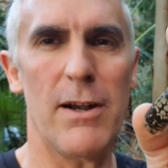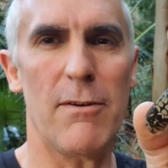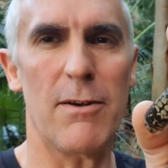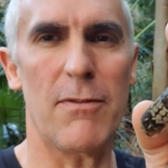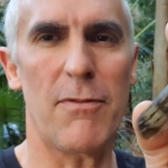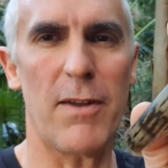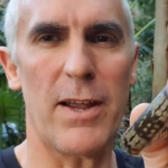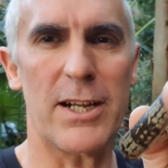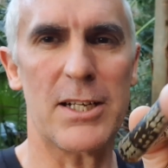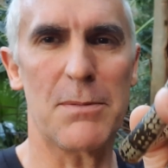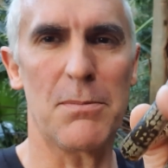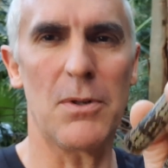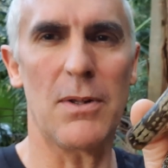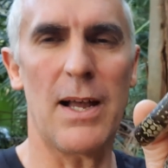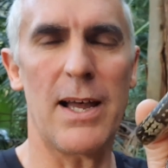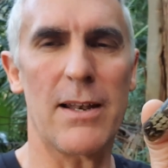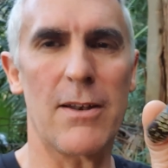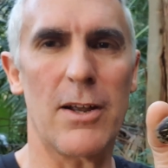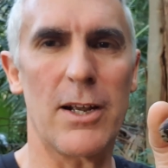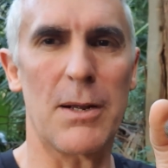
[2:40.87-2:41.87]
flexible,
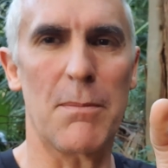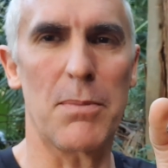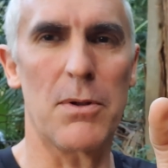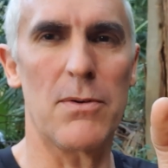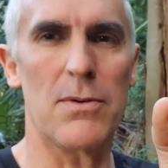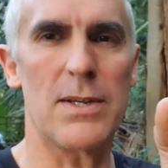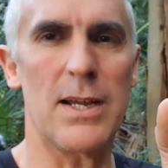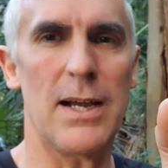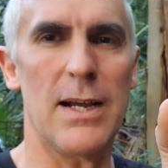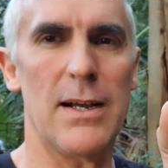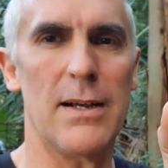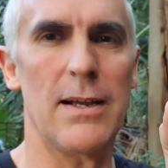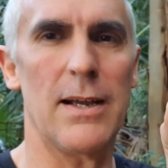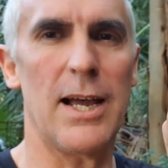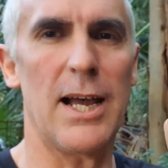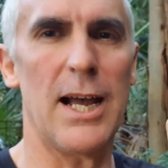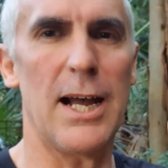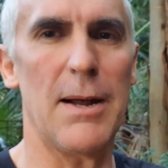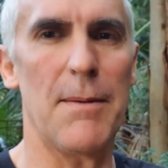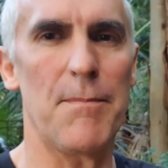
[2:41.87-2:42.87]
unlike a
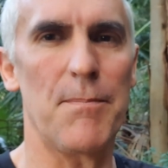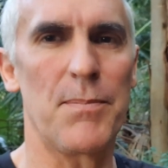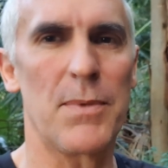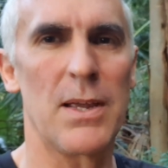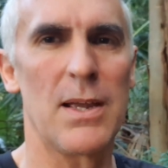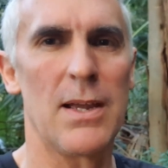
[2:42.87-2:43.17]
Bluetongue.